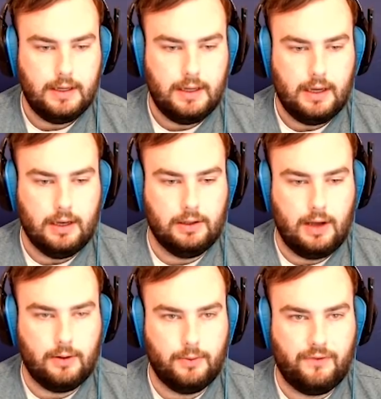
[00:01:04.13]

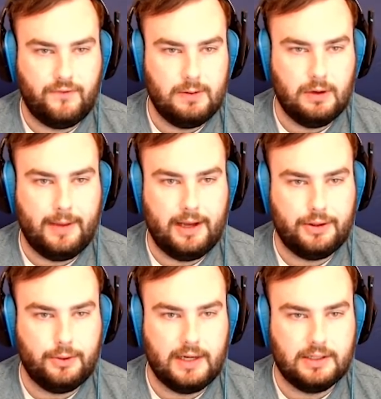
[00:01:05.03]
along with female Byleth,
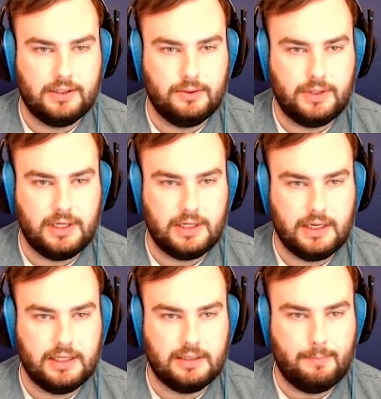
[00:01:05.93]
who I do think
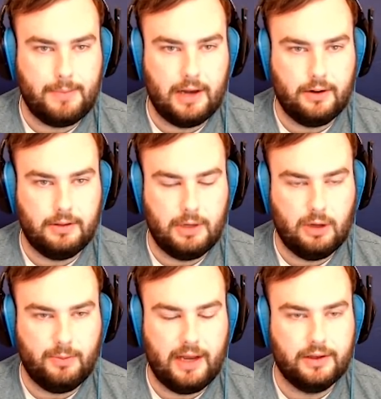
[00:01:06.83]
is better than male
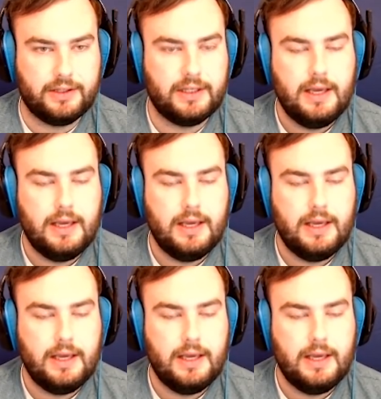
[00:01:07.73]
Byleth.